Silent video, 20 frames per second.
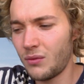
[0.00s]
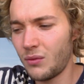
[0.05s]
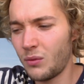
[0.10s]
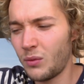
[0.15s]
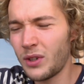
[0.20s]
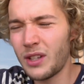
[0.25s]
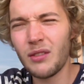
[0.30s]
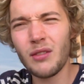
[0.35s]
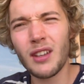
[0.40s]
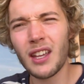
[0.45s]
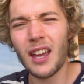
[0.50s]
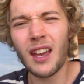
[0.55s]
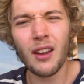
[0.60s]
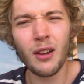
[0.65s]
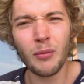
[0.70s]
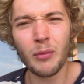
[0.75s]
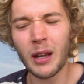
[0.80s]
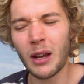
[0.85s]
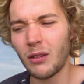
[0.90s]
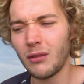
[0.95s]
Would you care
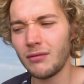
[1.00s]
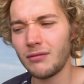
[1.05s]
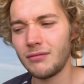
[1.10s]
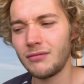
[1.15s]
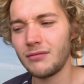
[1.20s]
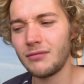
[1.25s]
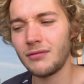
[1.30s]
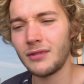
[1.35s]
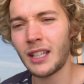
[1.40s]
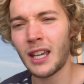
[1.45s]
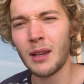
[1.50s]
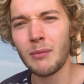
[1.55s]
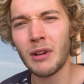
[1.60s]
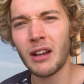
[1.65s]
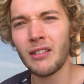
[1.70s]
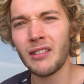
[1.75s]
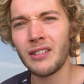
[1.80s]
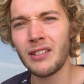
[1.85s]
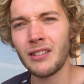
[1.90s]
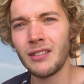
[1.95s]
about gay
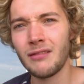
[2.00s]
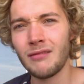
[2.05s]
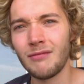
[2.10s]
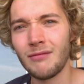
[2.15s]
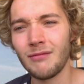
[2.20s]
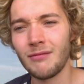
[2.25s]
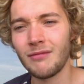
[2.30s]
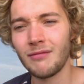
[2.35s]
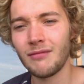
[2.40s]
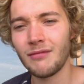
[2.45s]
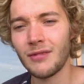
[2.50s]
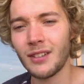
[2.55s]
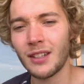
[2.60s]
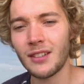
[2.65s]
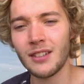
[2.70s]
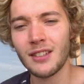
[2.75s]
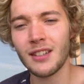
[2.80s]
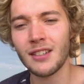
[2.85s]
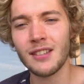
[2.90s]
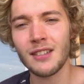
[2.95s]
marriage? That
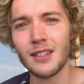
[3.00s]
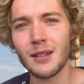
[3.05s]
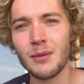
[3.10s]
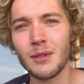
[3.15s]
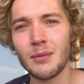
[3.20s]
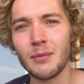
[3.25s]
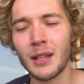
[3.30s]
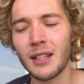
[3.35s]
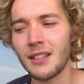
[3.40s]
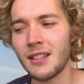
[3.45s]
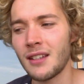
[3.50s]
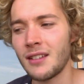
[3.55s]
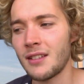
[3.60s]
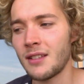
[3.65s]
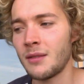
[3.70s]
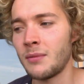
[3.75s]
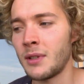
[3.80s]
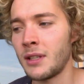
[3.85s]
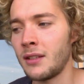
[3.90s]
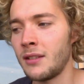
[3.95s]
just doesn't seem to make sense
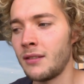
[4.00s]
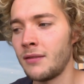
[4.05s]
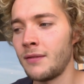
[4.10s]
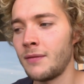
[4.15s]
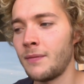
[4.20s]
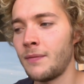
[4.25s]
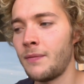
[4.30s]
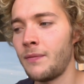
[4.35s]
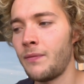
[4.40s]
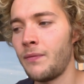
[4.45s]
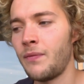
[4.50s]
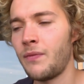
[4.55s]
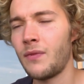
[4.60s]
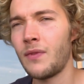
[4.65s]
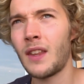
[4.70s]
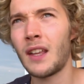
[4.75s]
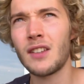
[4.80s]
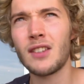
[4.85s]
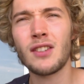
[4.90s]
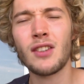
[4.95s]
to me.
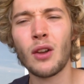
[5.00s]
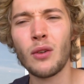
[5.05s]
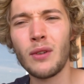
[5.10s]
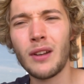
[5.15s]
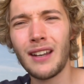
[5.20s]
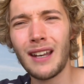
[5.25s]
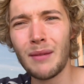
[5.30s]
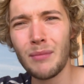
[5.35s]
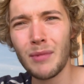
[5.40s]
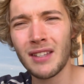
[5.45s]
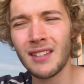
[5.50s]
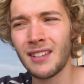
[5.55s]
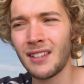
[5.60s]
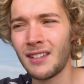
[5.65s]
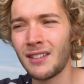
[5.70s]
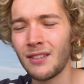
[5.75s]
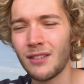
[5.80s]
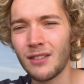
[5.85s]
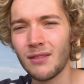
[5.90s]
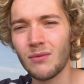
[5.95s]
That's so limited
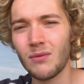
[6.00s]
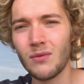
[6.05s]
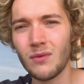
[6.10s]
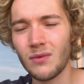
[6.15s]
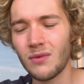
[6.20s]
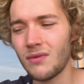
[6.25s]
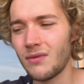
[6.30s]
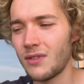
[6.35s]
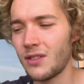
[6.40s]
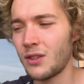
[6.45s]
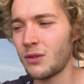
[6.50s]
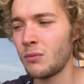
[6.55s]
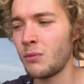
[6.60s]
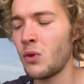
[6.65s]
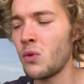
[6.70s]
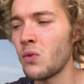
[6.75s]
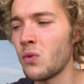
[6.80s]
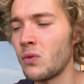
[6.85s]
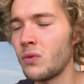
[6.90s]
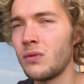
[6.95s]
and
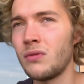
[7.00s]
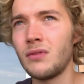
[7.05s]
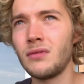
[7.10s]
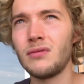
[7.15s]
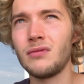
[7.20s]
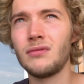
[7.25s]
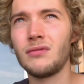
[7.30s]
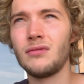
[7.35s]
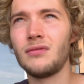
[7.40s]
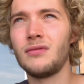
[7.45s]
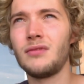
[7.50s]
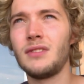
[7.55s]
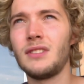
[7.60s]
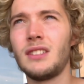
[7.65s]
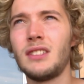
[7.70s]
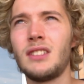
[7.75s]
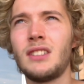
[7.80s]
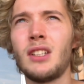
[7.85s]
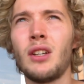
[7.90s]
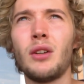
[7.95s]
small.
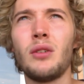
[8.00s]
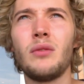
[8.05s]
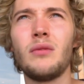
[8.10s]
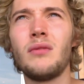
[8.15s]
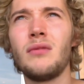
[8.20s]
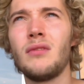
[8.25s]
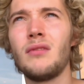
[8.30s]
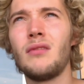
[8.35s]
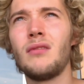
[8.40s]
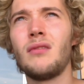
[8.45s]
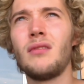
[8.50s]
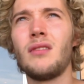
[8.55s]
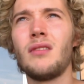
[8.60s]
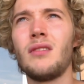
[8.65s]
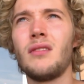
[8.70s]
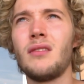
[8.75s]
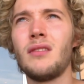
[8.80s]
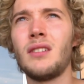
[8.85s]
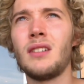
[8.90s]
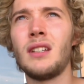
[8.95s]
So,
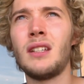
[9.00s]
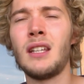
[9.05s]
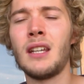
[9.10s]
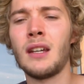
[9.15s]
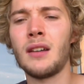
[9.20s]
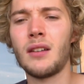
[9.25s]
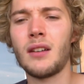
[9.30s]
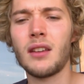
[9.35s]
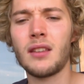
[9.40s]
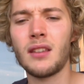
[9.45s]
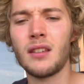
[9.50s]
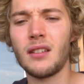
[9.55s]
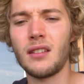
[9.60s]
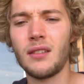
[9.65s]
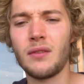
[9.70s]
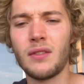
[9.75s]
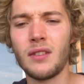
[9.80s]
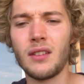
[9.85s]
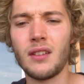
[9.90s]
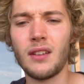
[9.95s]
yeah, I think
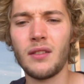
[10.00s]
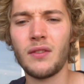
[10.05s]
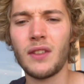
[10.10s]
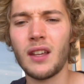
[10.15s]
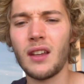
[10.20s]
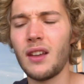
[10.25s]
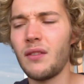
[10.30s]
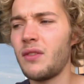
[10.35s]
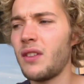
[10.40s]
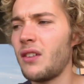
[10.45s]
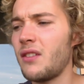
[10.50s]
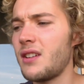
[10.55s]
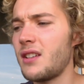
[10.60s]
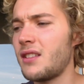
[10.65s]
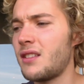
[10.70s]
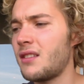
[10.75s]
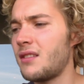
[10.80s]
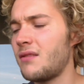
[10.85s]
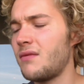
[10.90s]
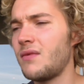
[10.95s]
if there
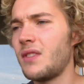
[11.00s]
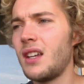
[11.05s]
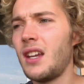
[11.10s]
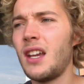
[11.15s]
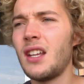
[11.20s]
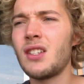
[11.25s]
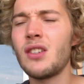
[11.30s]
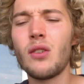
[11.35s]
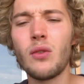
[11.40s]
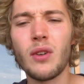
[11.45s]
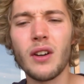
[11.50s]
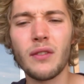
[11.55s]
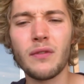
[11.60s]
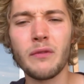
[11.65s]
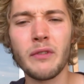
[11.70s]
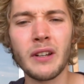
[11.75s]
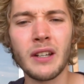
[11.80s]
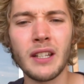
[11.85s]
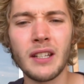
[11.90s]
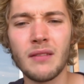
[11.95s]
is, it's not worth
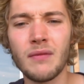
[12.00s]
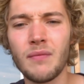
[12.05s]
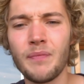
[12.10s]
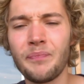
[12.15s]
really